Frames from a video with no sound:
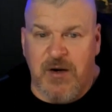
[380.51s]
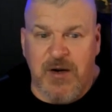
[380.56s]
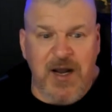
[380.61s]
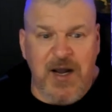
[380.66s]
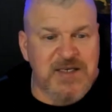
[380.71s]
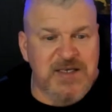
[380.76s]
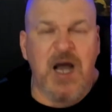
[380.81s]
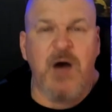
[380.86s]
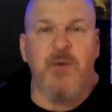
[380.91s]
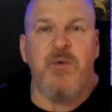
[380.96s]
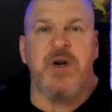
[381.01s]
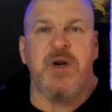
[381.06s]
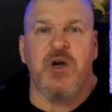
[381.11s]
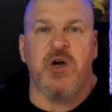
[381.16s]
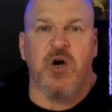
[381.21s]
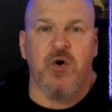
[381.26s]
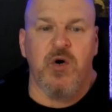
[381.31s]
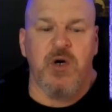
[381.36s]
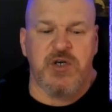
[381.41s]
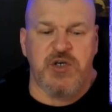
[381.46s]
Now, guys, I would
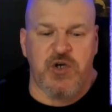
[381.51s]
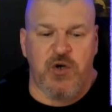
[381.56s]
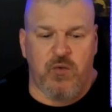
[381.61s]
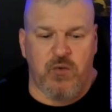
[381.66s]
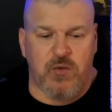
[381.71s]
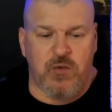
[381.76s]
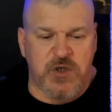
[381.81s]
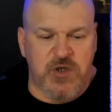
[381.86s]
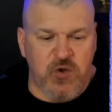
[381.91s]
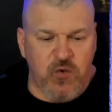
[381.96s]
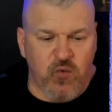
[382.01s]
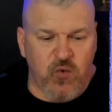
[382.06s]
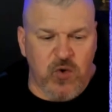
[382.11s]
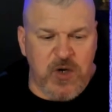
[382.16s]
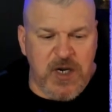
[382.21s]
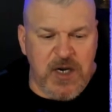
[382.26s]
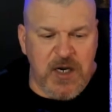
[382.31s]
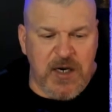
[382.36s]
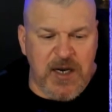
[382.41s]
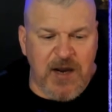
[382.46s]
encourage you to
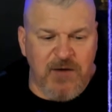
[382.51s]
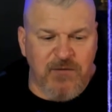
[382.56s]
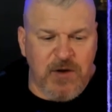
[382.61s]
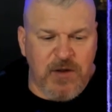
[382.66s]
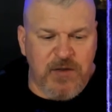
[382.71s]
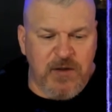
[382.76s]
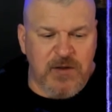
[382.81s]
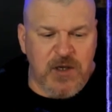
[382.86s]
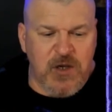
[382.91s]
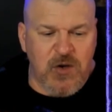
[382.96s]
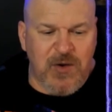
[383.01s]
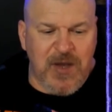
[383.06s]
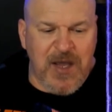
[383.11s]
read everything that you